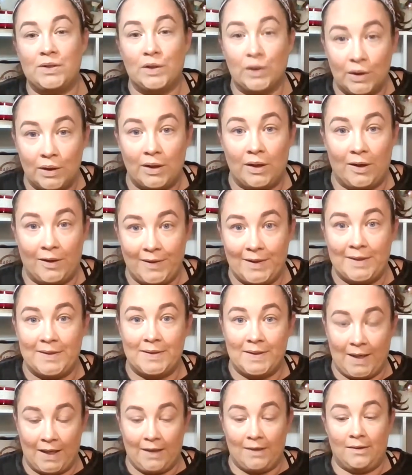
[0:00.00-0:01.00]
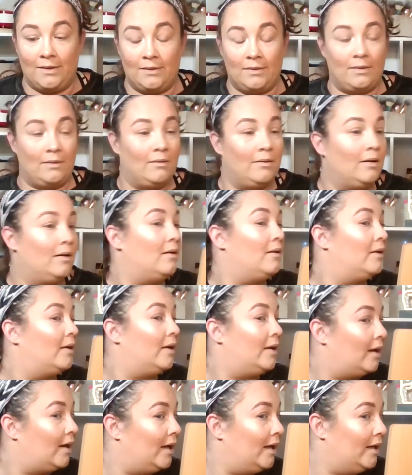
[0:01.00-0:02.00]
good on the skin.
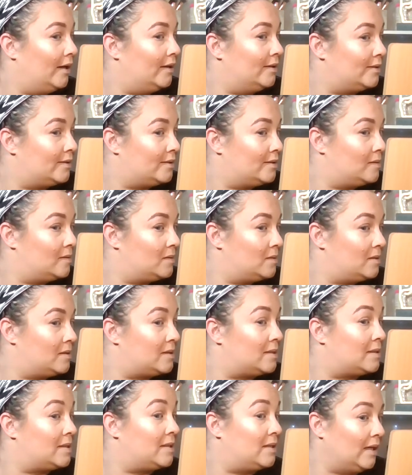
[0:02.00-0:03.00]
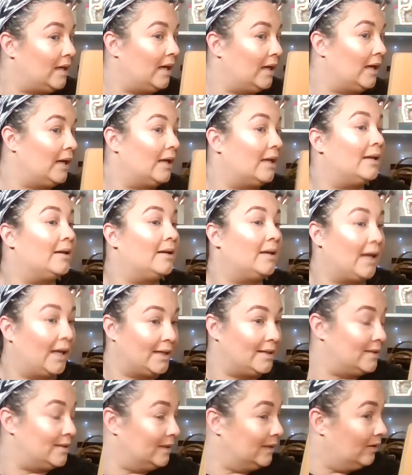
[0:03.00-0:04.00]
It's sitting
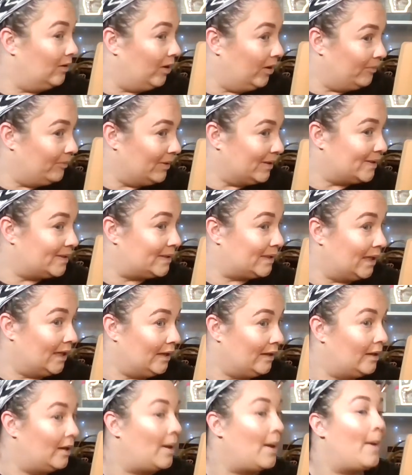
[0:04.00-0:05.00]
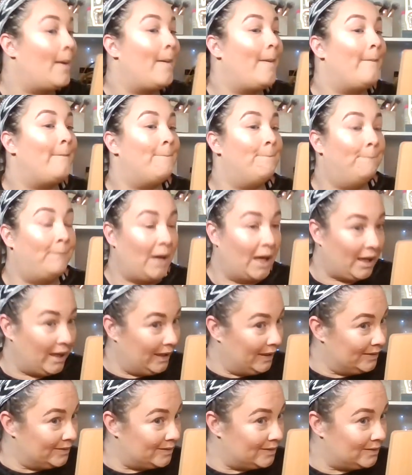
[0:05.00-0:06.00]
nicely on my skin,
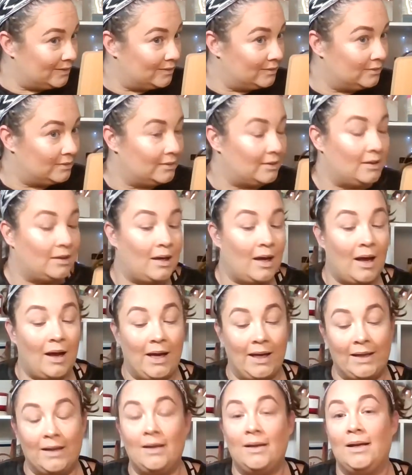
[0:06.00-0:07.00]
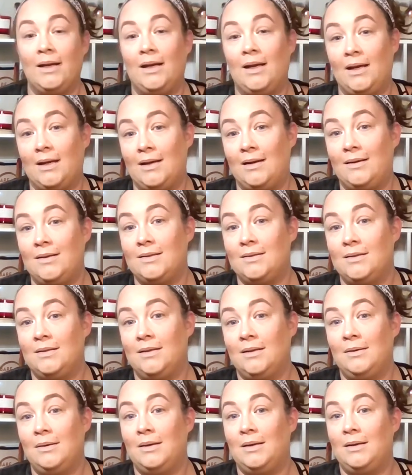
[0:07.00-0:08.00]
but I can get
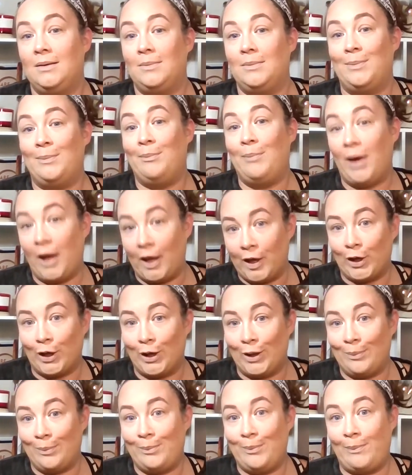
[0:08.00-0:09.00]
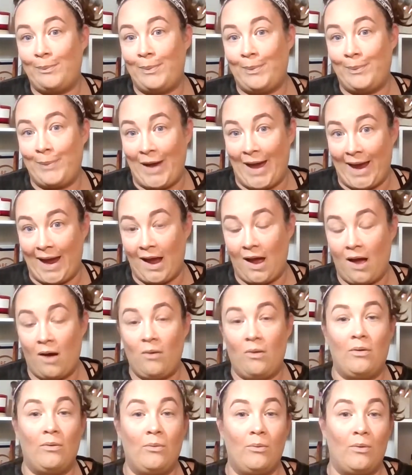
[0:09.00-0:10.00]
better
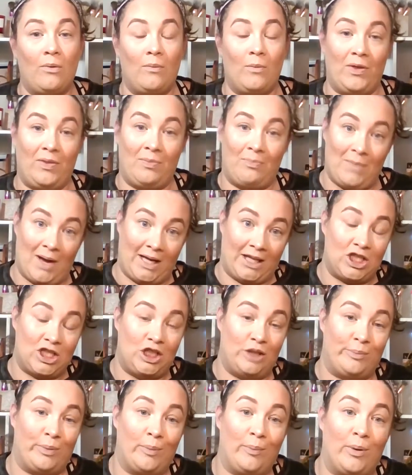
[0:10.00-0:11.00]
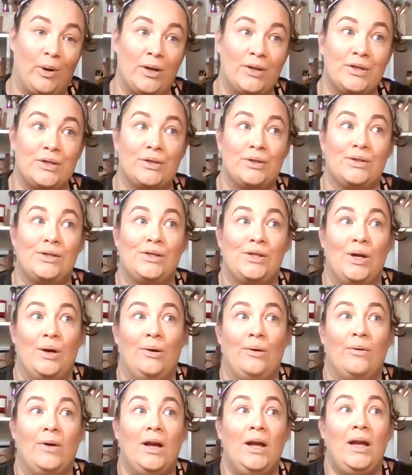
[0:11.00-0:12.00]
payout with my cheaper bronzer.
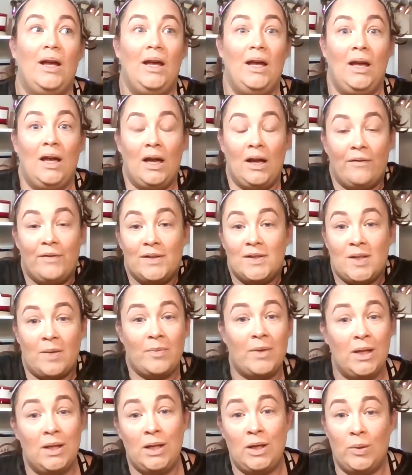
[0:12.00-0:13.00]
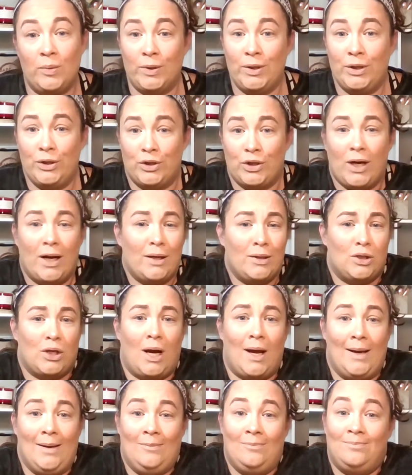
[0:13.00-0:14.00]
So if it's something that you're going to try, try
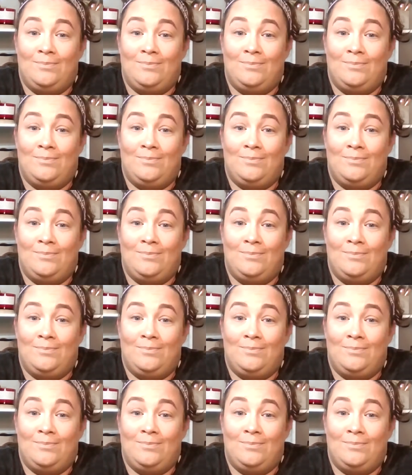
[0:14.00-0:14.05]
it.